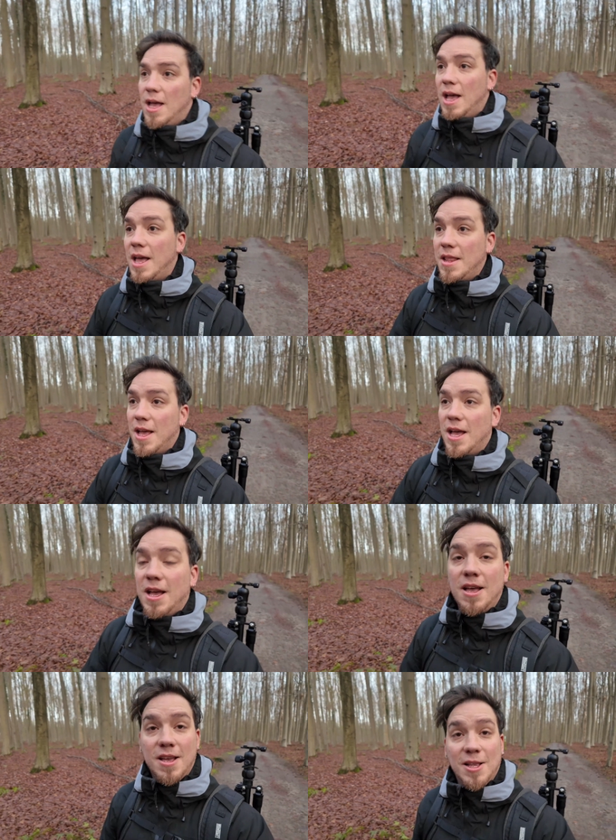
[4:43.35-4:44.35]
and
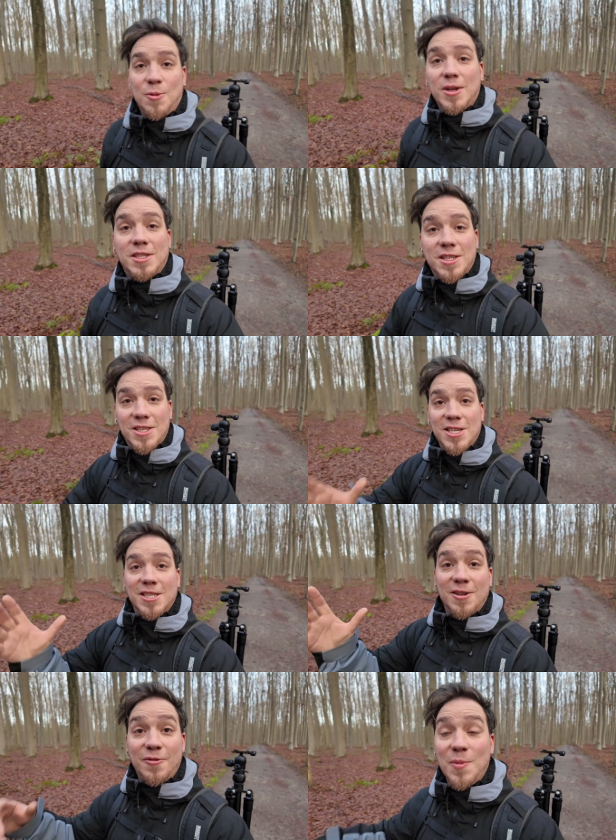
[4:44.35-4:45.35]
it was the
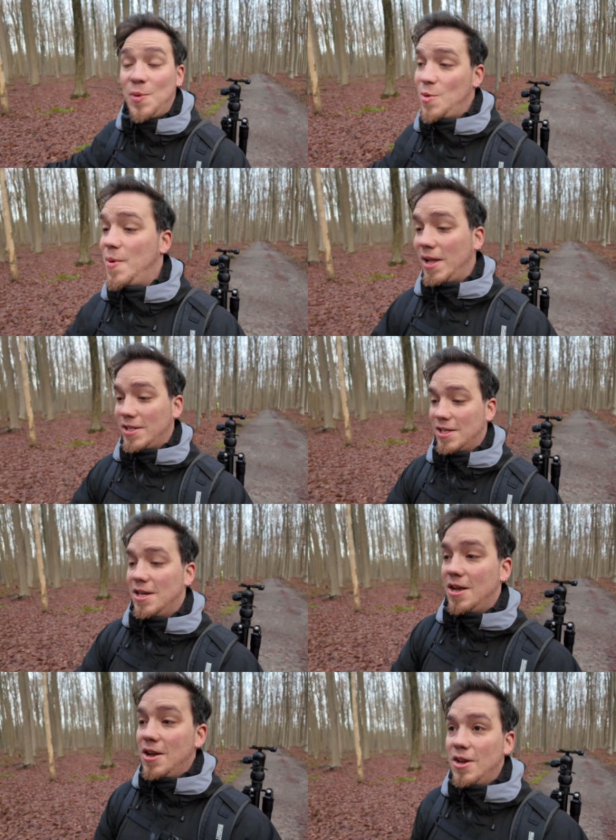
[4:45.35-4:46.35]
season of the bluebells,
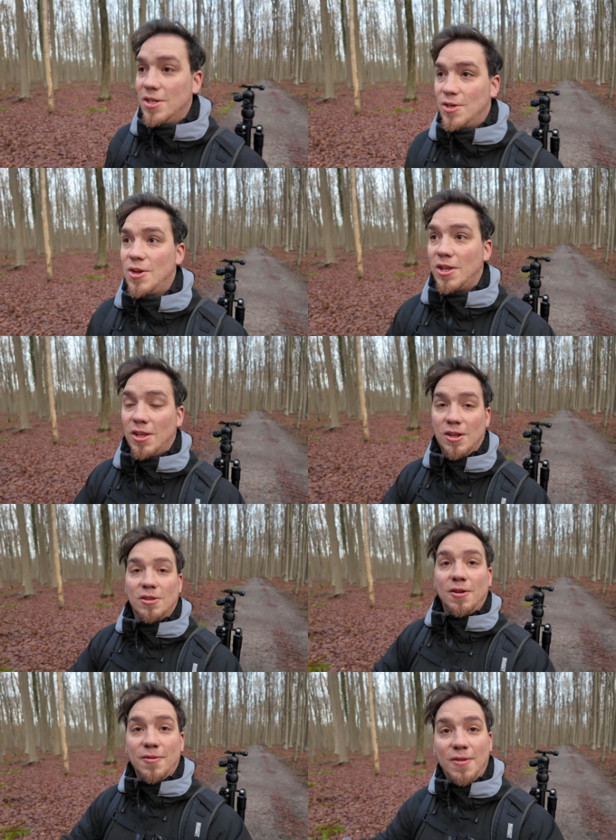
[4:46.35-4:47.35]
so I got a
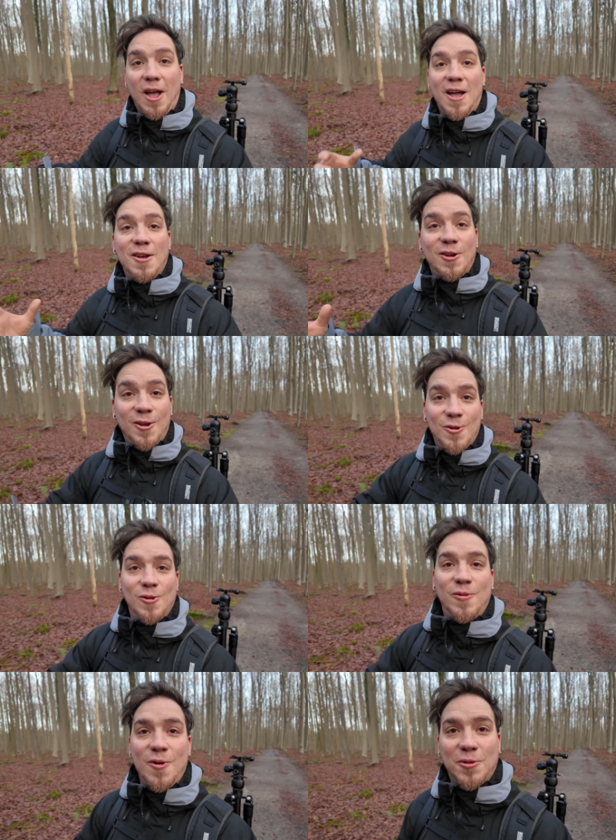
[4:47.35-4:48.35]
lot of
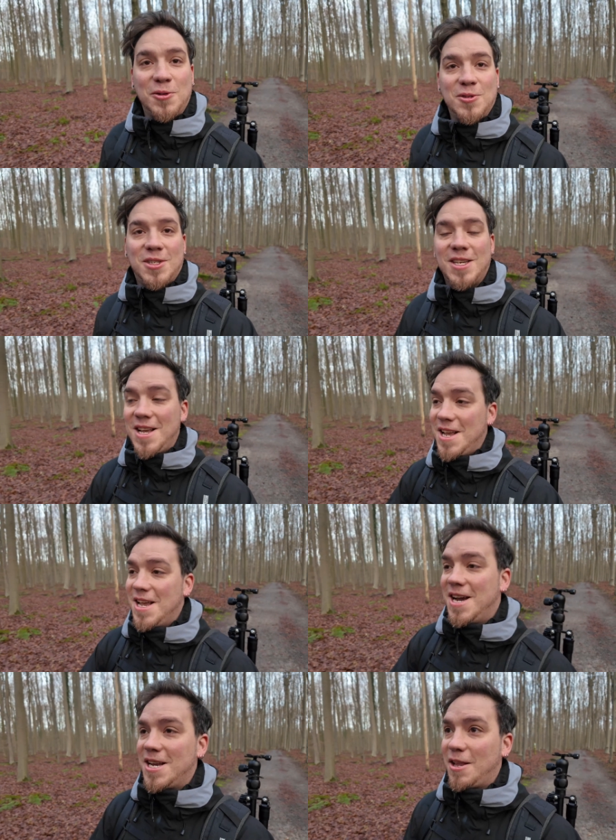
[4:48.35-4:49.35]
cool photos
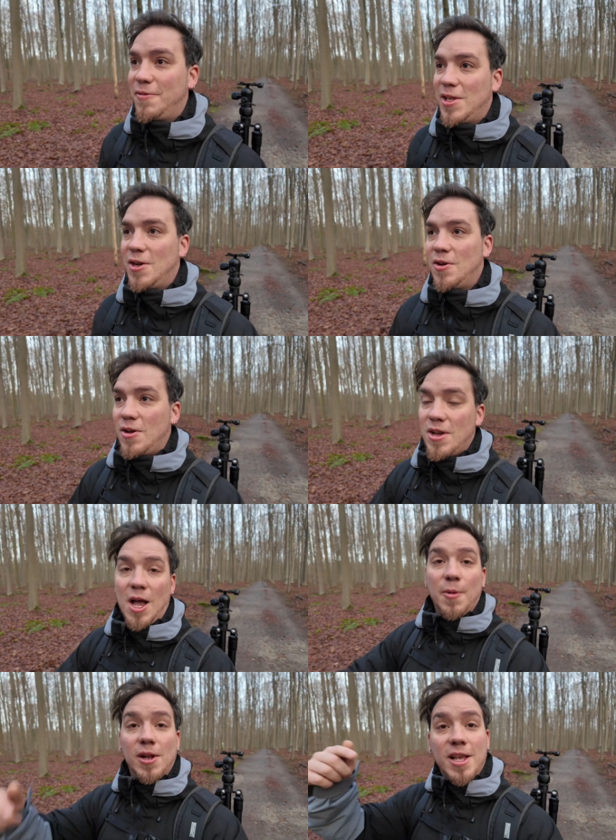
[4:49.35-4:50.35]
in that video.
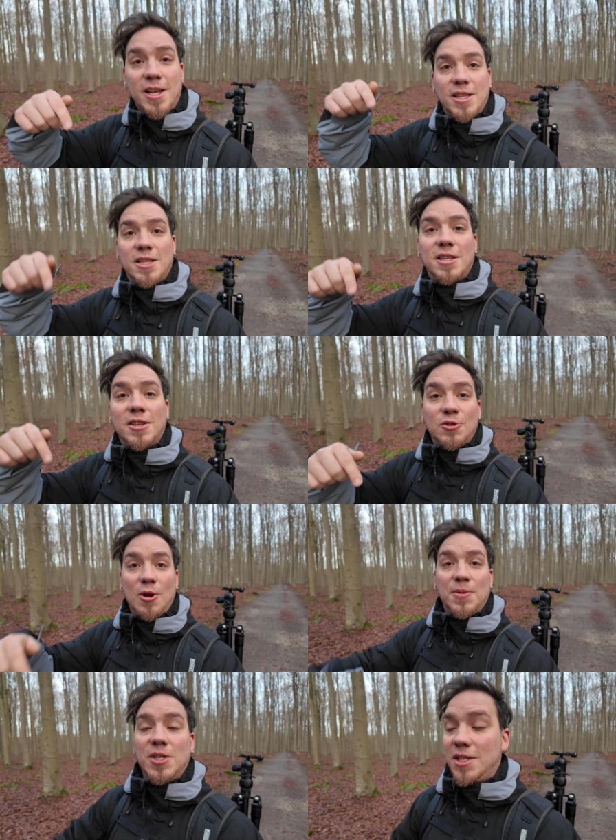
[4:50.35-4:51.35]
I will link it in the
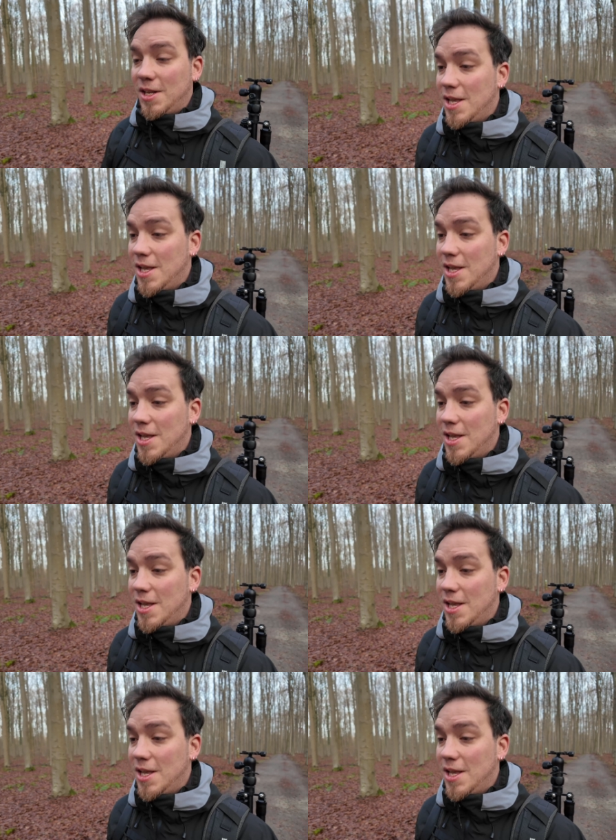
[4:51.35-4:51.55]
description,